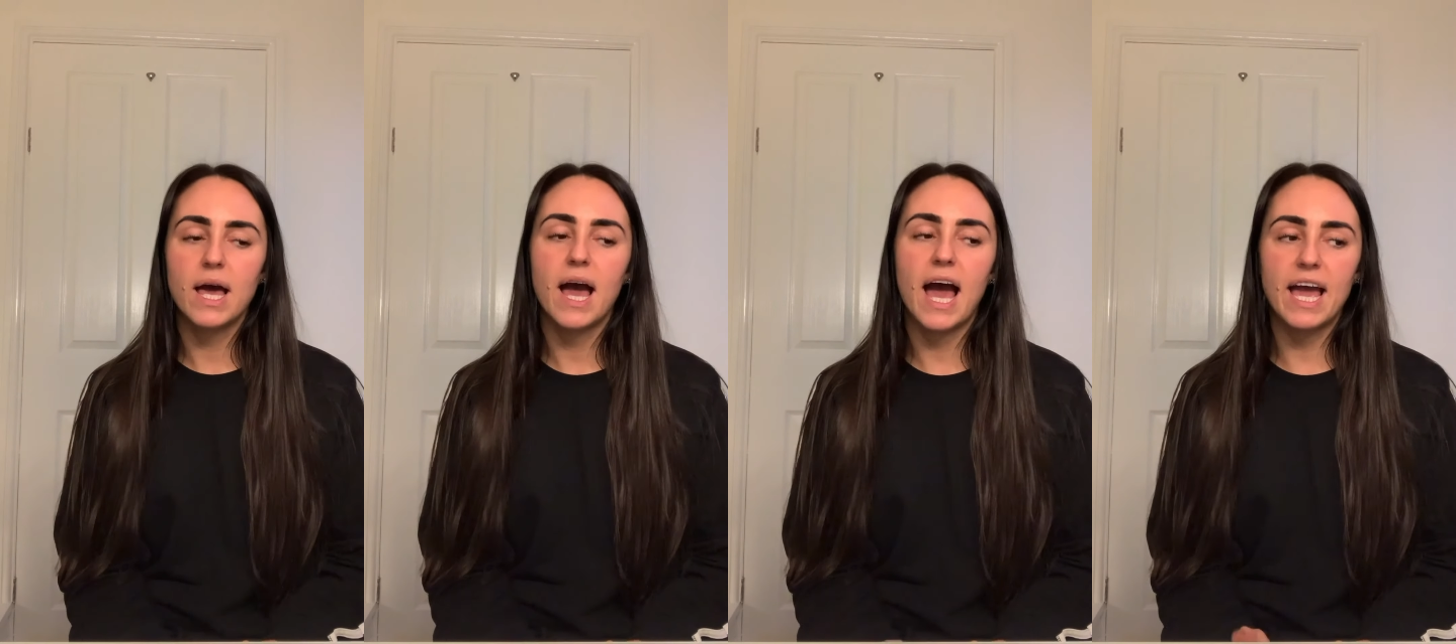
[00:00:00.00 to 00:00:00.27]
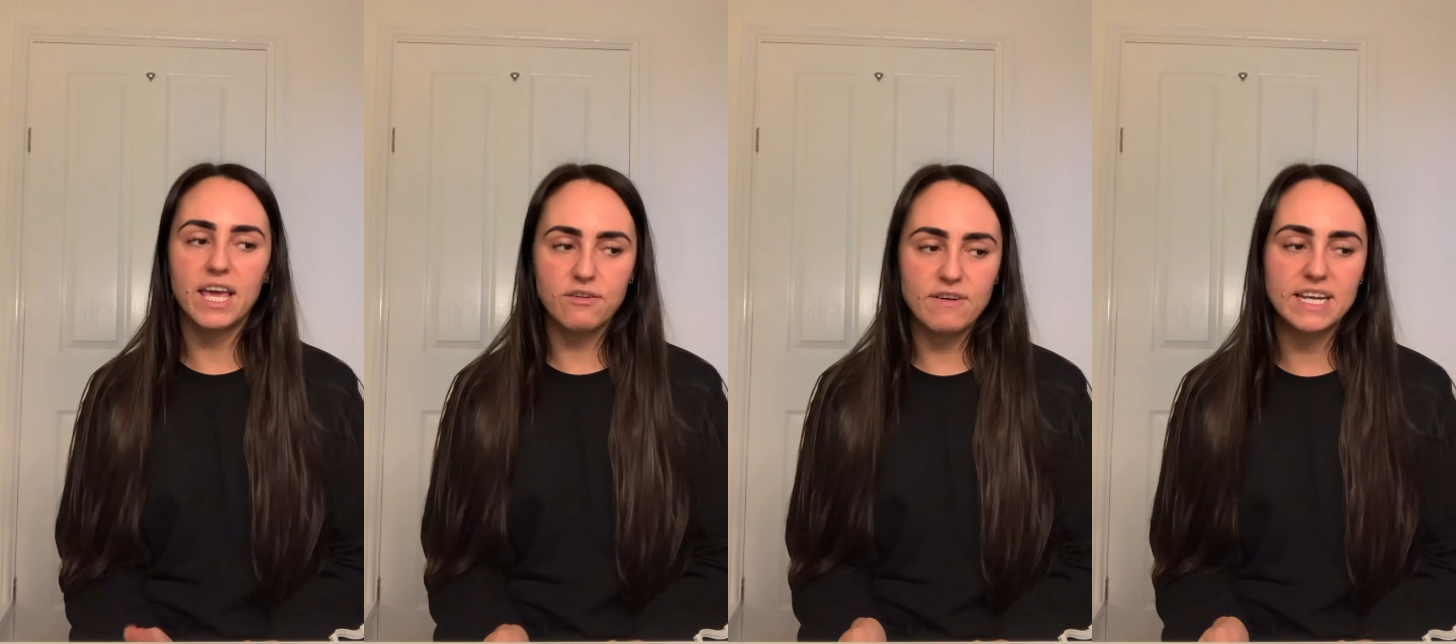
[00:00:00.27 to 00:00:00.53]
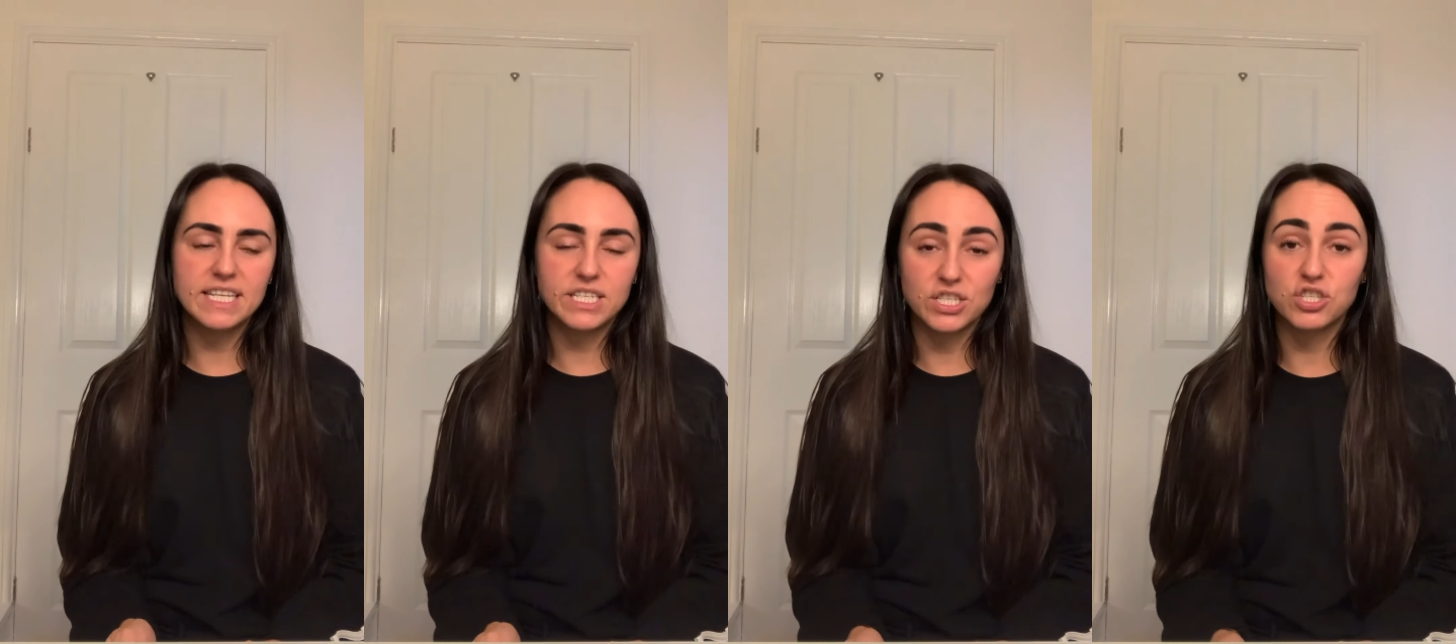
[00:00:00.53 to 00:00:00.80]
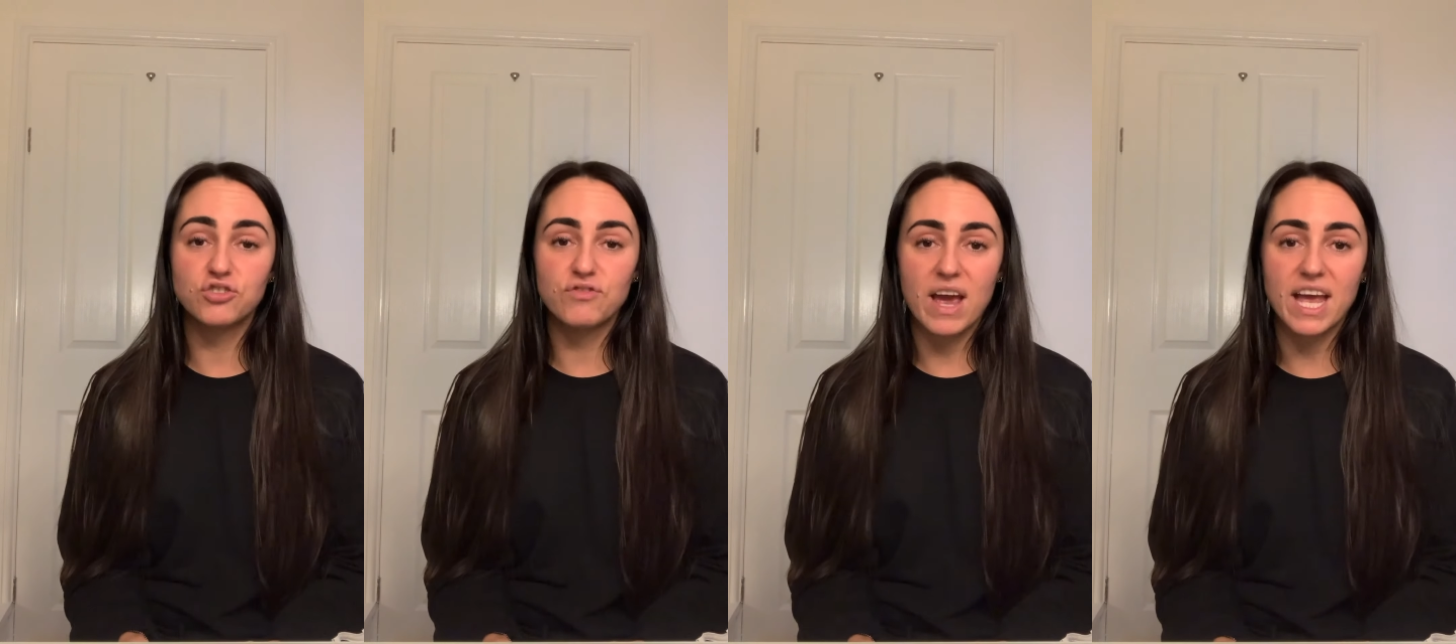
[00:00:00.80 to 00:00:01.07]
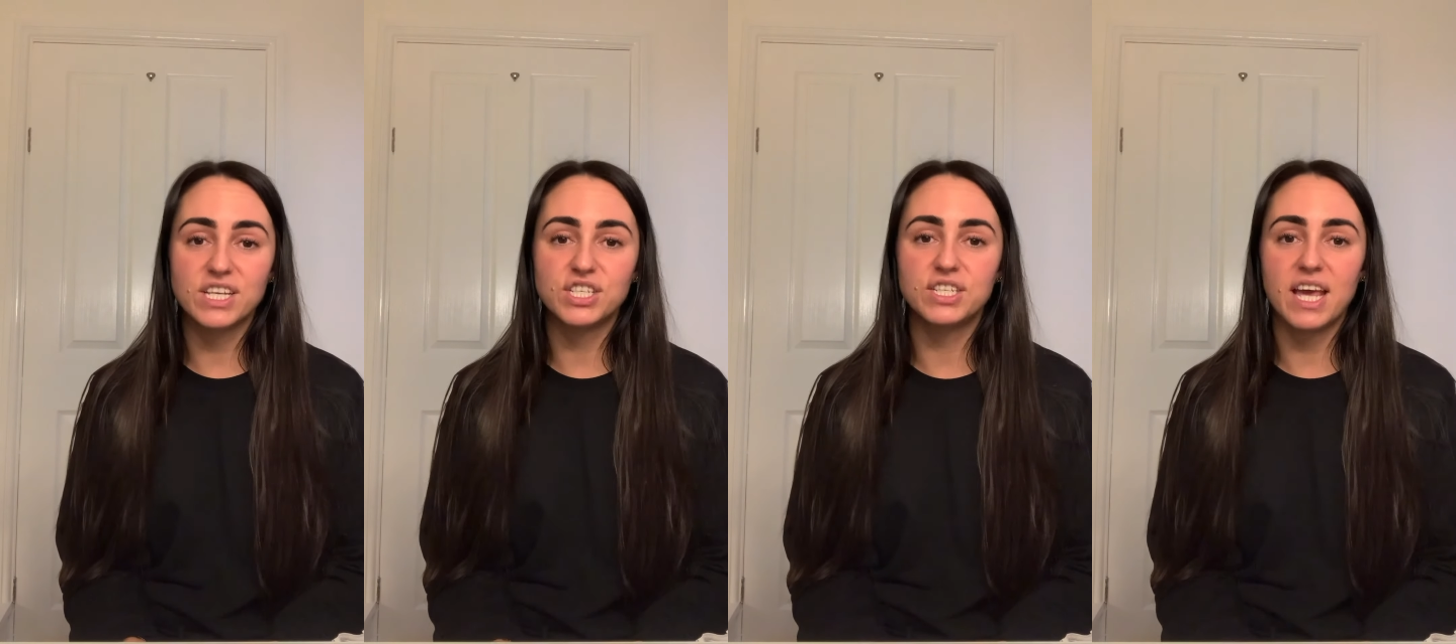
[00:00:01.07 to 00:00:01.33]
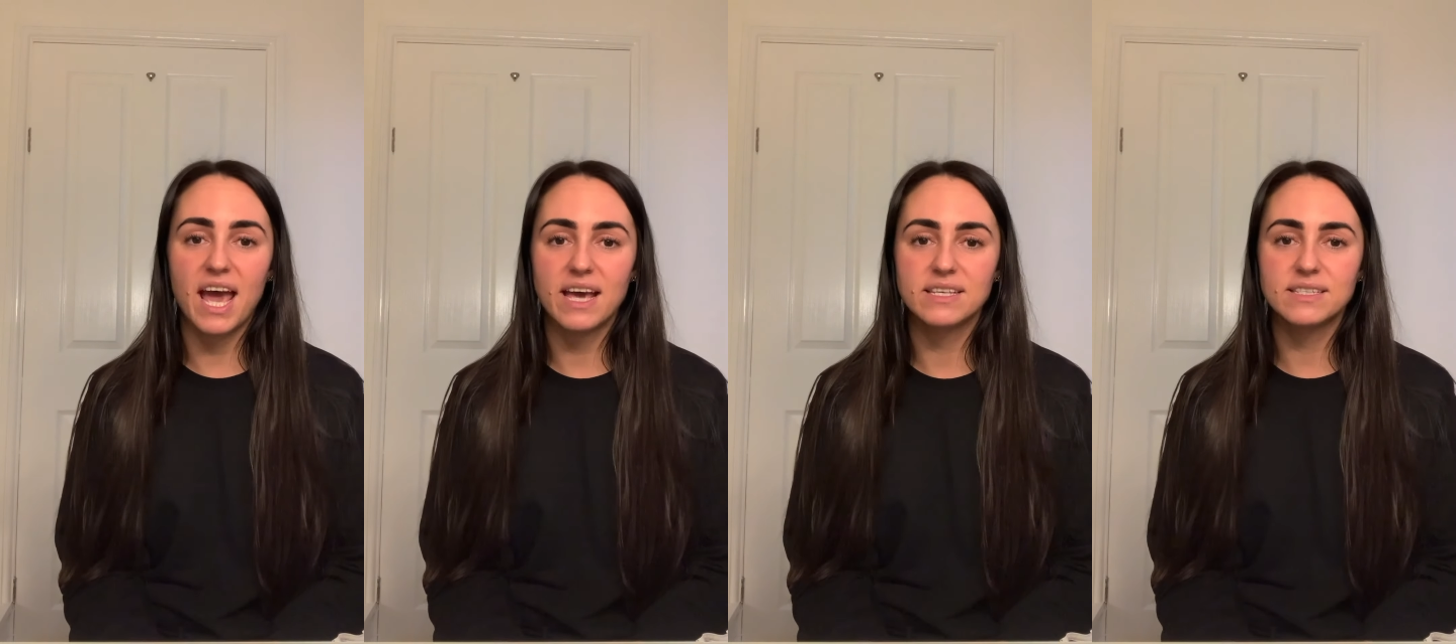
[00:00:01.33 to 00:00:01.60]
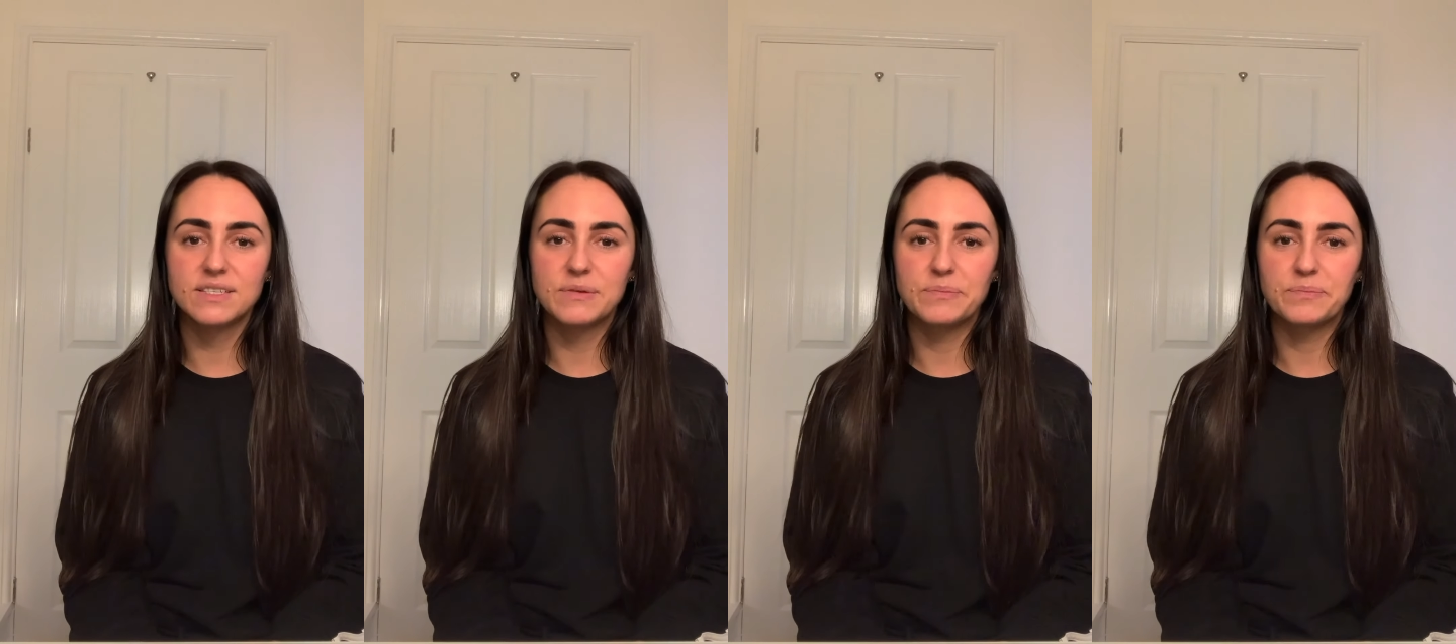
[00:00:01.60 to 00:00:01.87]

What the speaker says: are you ready to stretch yes?